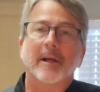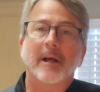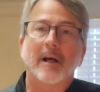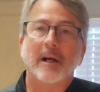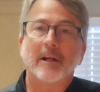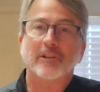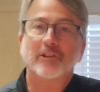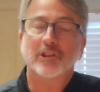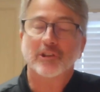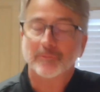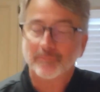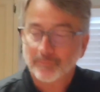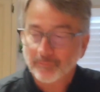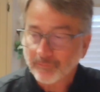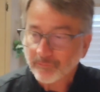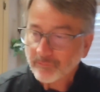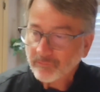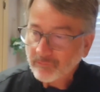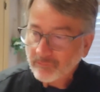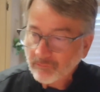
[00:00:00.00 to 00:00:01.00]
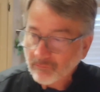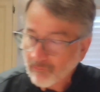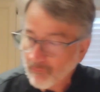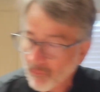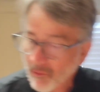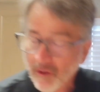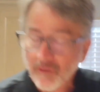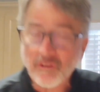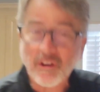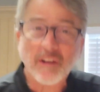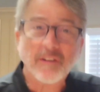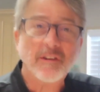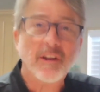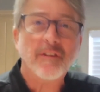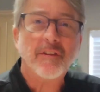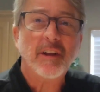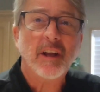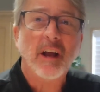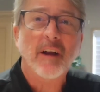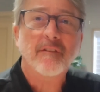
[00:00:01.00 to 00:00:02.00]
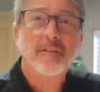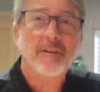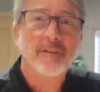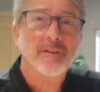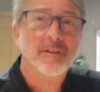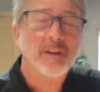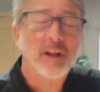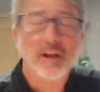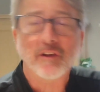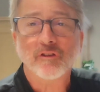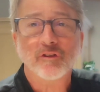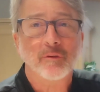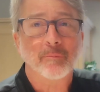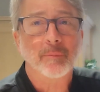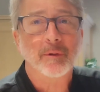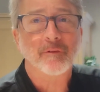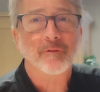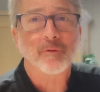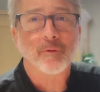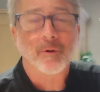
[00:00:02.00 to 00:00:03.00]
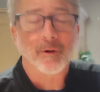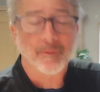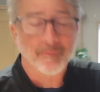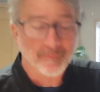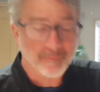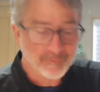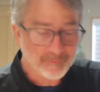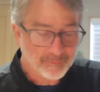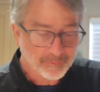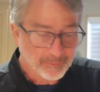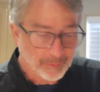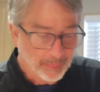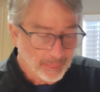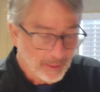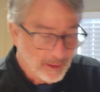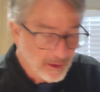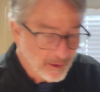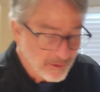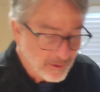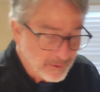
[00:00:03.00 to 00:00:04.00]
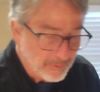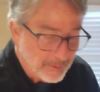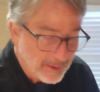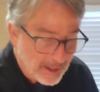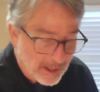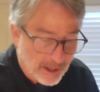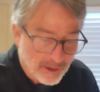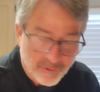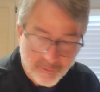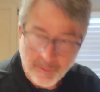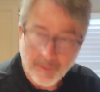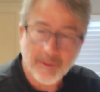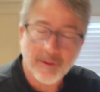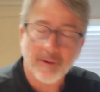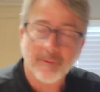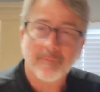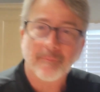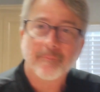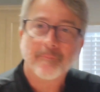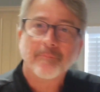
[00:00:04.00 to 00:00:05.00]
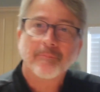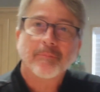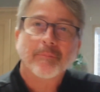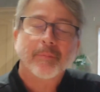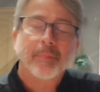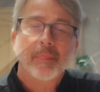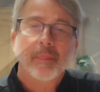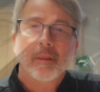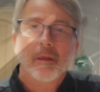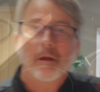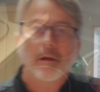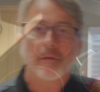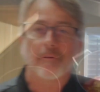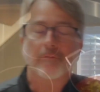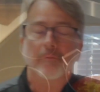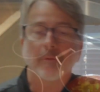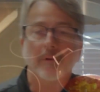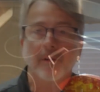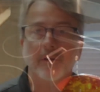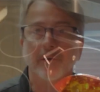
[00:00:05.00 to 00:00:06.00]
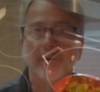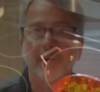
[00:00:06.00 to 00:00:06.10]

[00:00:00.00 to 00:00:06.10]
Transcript: gosh. It's like nothing I've ever tasted before. To be honest with you. It's really